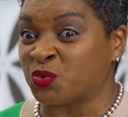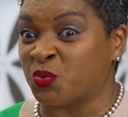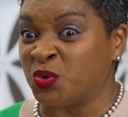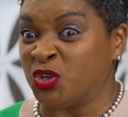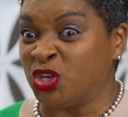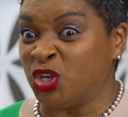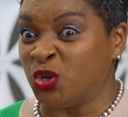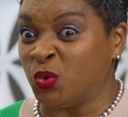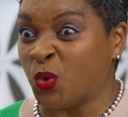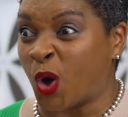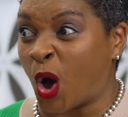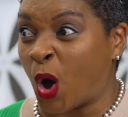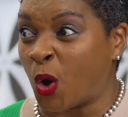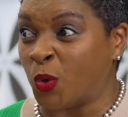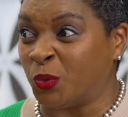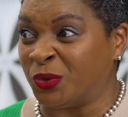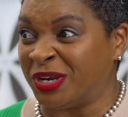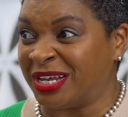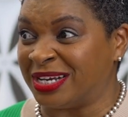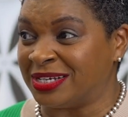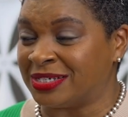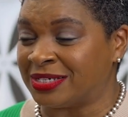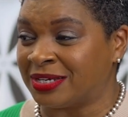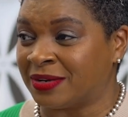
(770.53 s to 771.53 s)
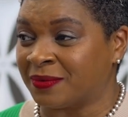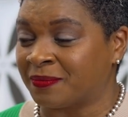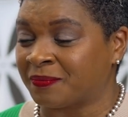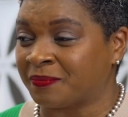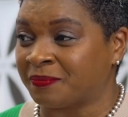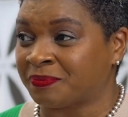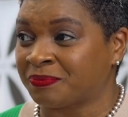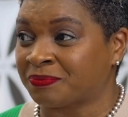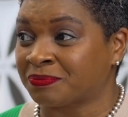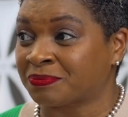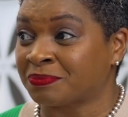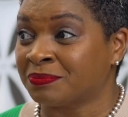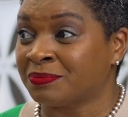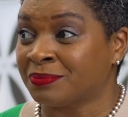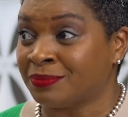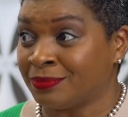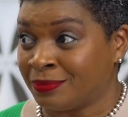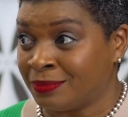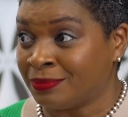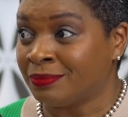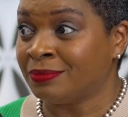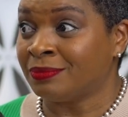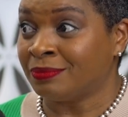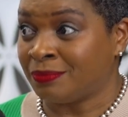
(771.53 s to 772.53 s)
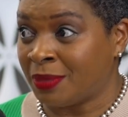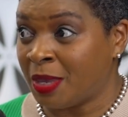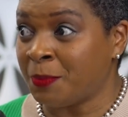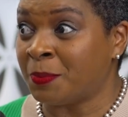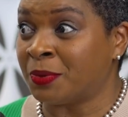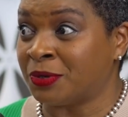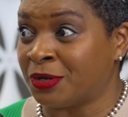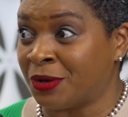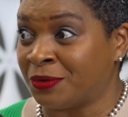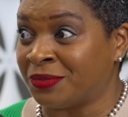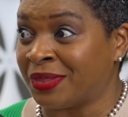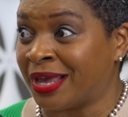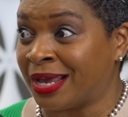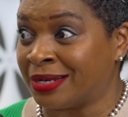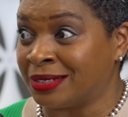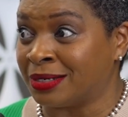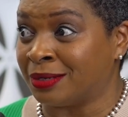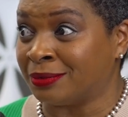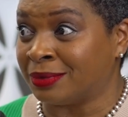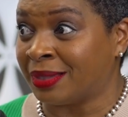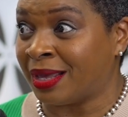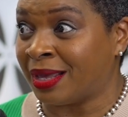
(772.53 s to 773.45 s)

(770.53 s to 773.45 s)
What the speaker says: when you own it. People know that, don't